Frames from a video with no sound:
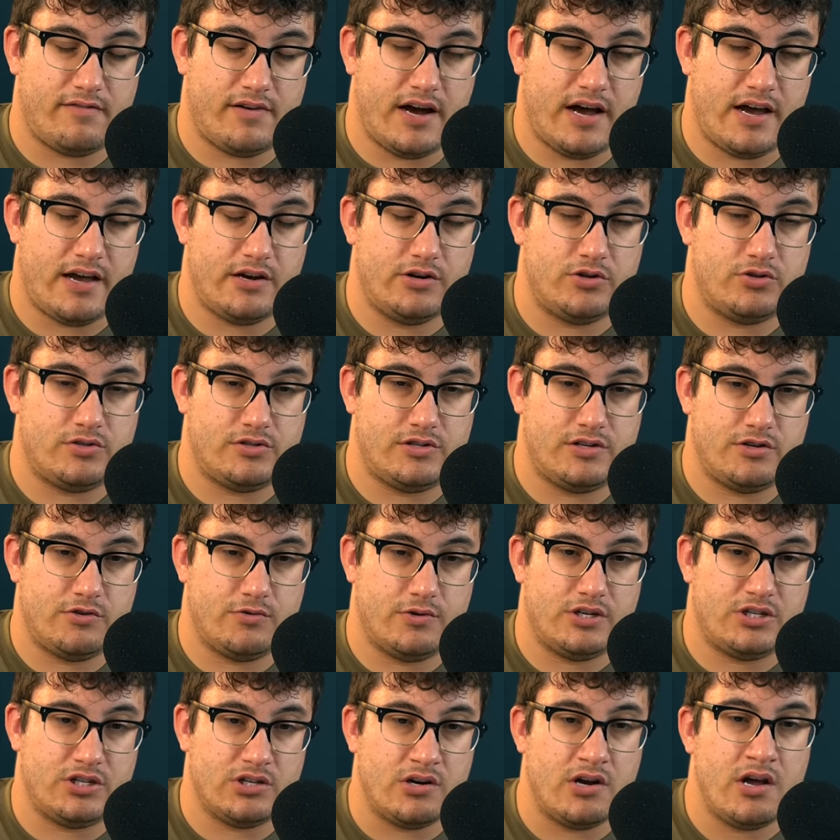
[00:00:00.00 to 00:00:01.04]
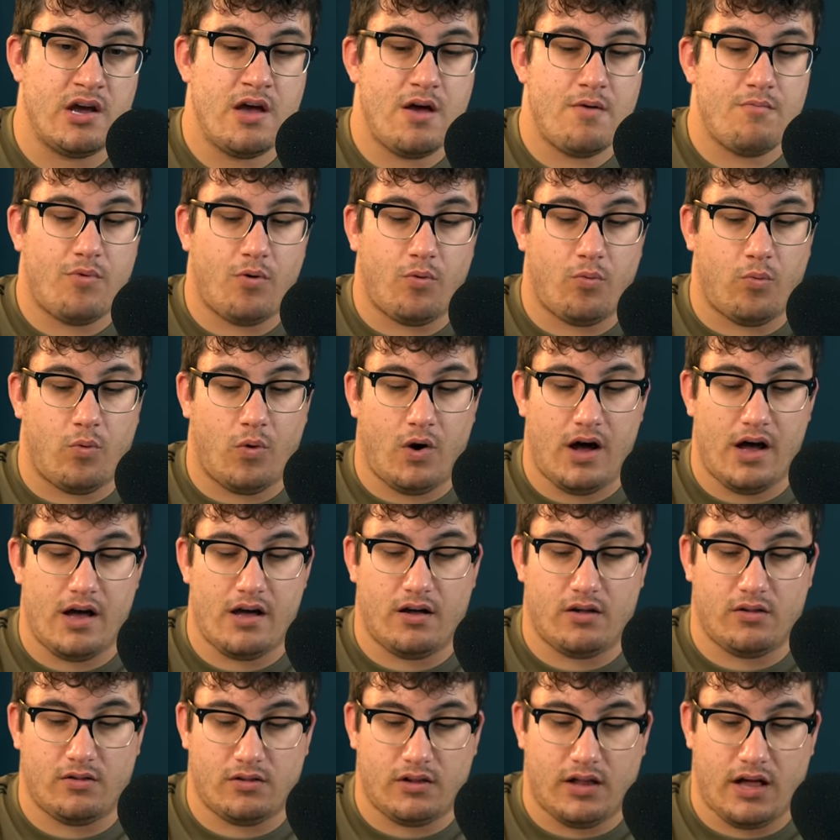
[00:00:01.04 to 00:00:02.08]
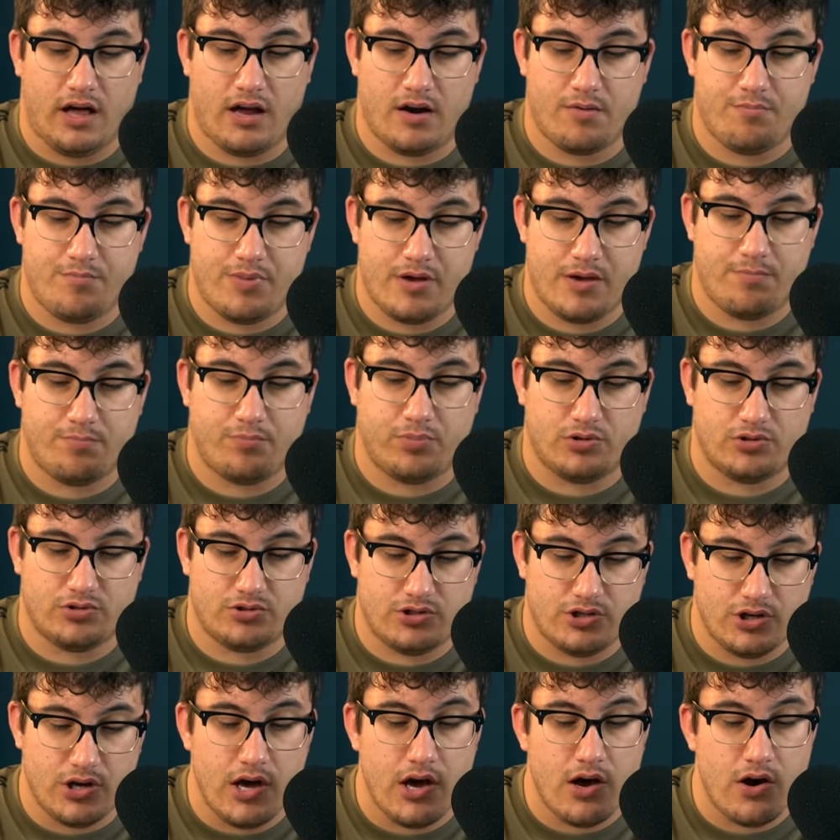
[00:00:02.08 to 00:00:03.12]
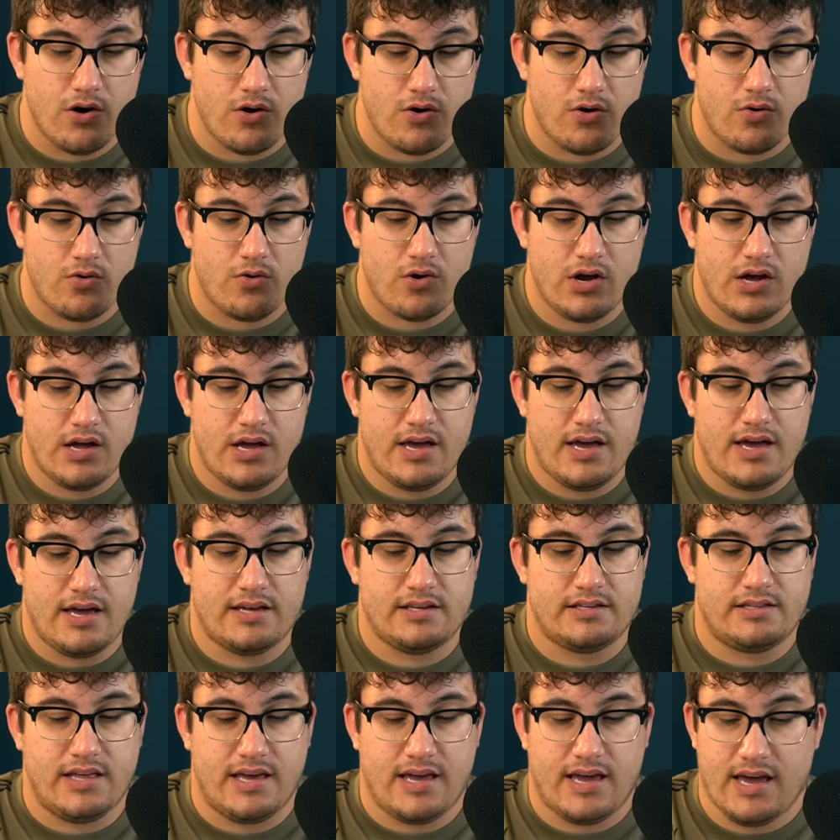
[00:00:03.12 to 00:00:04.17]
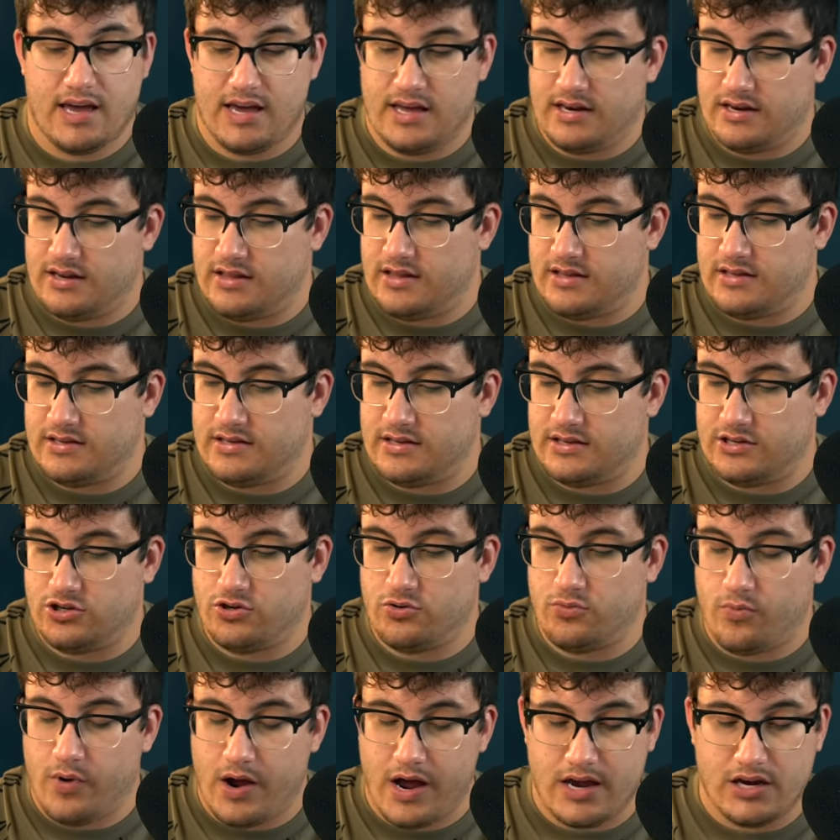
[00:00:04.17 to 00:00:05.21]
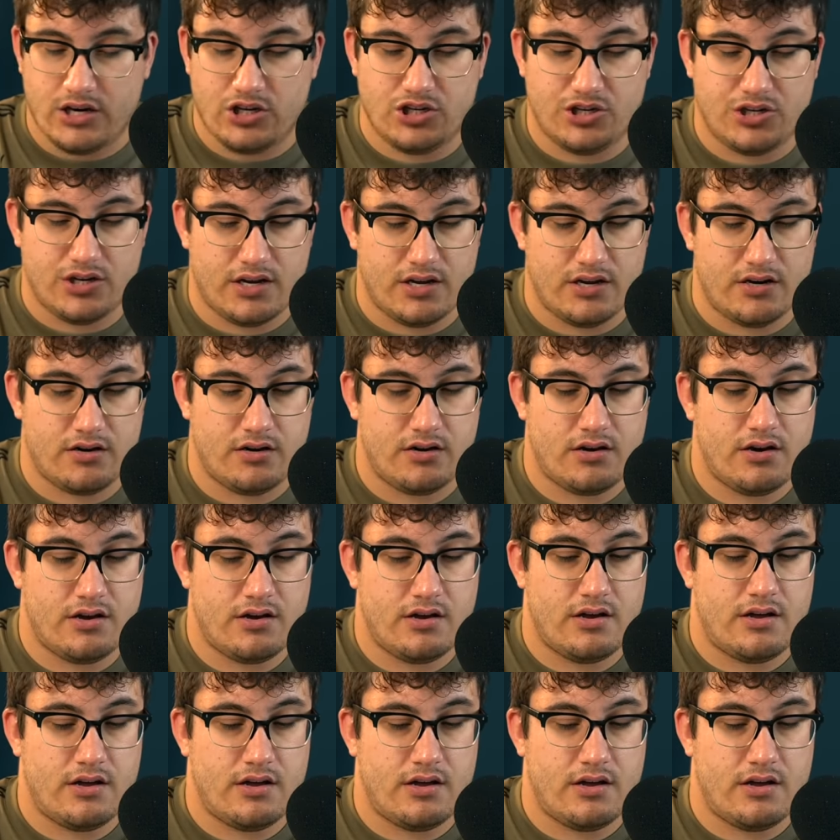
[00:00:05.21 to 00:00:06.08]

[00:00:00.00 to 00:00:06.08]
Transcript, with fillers: a high interest situation. But what a lot of people do is they get into this situation